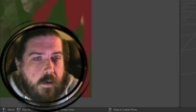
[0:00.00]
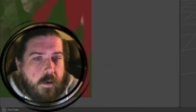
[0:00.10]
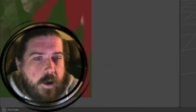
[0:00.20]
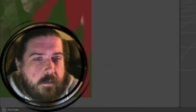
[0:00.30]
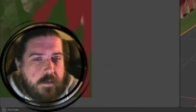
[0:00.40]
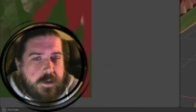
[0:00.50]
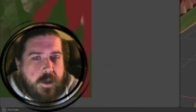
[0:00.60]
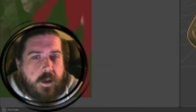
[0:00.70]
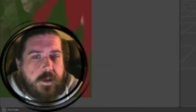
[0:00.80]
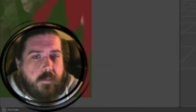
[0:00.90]
And I'm just
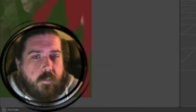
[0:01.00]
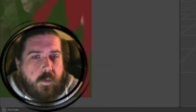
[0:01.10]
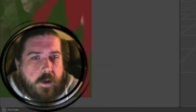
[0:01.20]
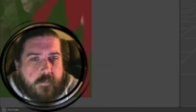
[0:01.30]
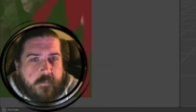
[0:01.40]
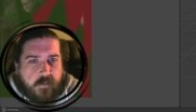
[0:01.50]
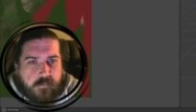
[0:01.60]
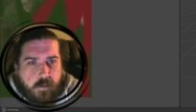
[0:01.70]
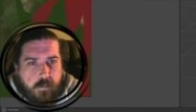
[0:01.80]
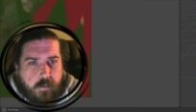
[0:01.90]
seeing some weird stuff
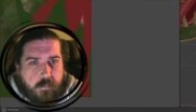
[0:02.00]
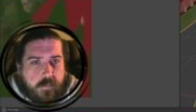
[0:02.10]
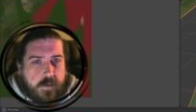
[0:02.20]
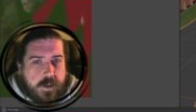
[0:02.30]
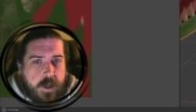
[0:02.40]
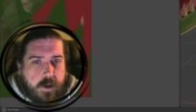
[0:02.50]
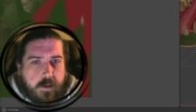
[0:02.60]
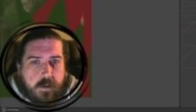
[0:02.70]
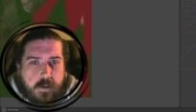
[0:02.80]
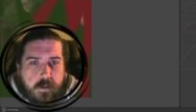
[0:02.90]
going on with the
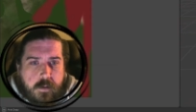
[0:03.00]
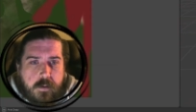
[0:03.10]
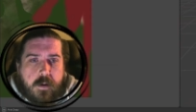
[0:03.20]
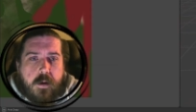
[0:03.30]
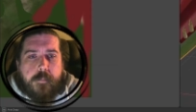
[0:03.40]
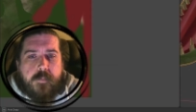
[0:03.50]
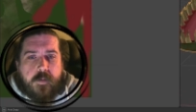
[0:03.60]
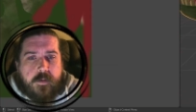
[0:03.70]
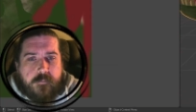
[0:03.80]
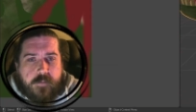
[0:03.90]
tongue. So to
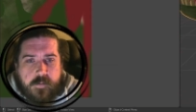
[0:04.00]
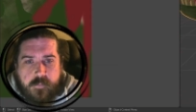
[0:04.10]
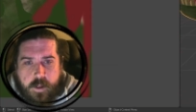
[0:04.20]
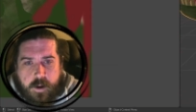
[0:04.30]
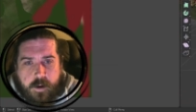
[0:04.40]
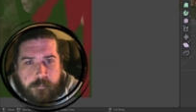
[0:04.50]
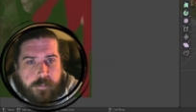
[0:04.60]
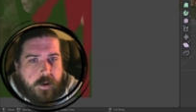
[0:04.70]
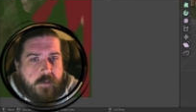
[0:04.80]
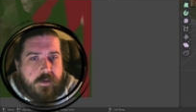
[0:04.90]
fix that, I
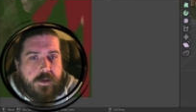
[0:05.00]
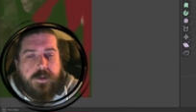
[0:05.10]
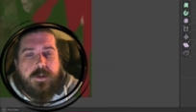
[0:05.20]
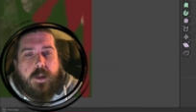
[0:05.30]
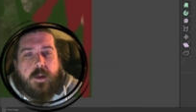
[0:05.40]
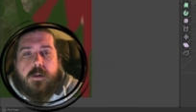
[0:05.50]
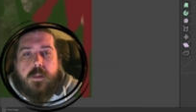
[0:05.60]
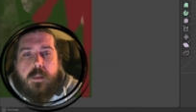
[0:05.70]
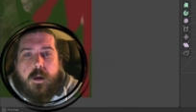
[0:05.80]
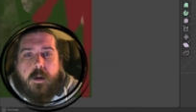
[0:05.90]
believe it's just that
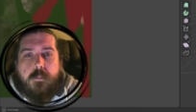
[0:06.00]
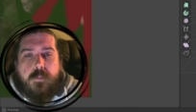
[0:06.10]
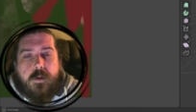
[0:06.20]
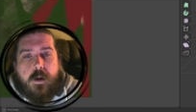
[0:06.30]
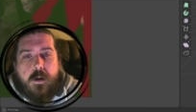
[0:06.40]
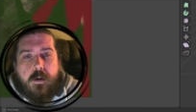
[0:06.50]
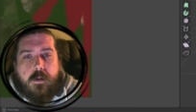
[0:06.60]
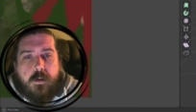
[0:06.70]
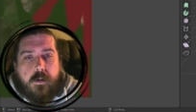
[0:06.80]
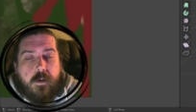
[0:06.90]
the tongue
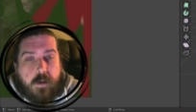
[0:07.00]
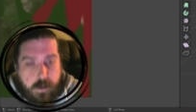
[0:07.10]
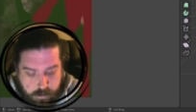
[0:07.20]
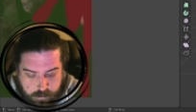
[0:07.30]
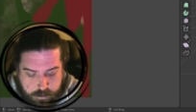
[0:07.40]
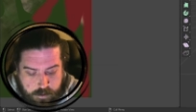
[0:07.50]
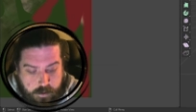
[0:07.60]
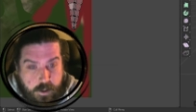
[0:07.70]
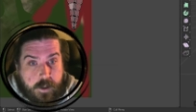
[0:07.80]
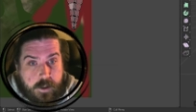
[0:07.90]
didn't actually
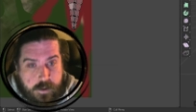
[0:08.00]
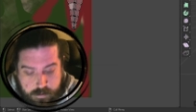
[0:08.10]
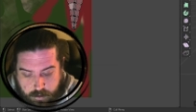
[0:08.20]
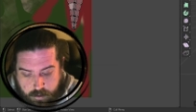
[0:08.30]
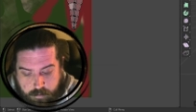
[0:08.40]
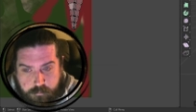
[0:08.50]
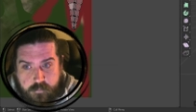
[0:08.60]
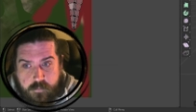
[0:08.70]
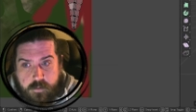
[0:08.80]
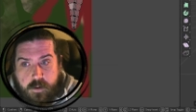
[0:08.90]
get any seams
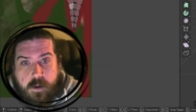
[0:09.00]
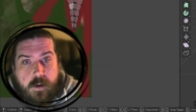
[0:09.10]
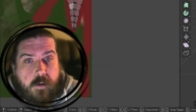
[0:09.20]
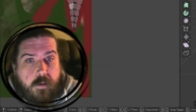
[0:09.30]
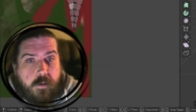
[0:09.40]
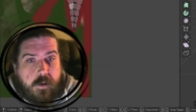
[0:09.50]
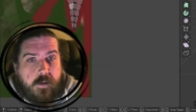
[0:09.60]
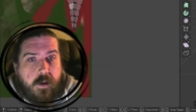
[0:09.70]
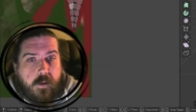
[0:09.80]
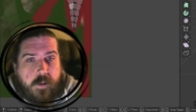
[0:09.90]
or anything
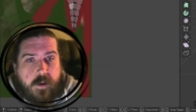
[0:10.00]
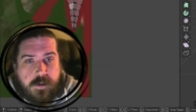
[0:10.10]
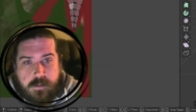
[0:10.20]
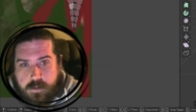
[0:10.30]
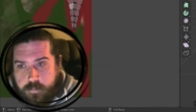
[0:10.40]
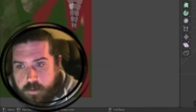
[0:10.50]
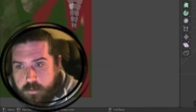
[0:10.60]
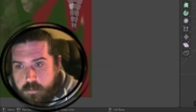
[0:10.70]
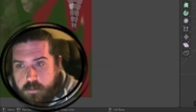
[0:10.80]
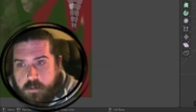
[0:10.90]
like that. So
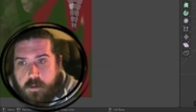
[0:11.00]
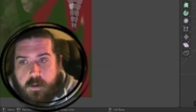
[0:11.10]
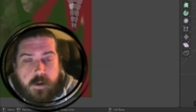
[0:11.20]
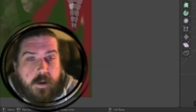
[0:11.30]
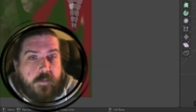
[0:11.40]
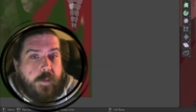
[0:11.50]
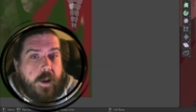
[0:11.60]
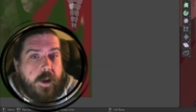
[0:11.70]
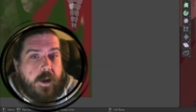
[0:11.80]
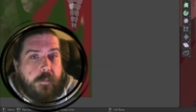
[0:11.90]
it's
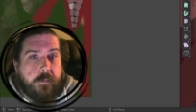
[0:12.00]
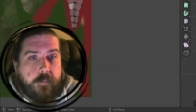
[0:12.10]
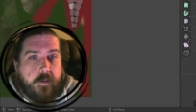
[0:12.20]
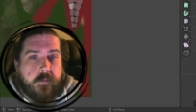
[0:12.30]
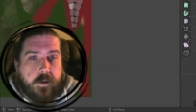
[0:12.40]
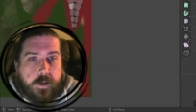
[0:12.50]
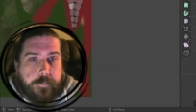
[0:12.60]
playing up basically.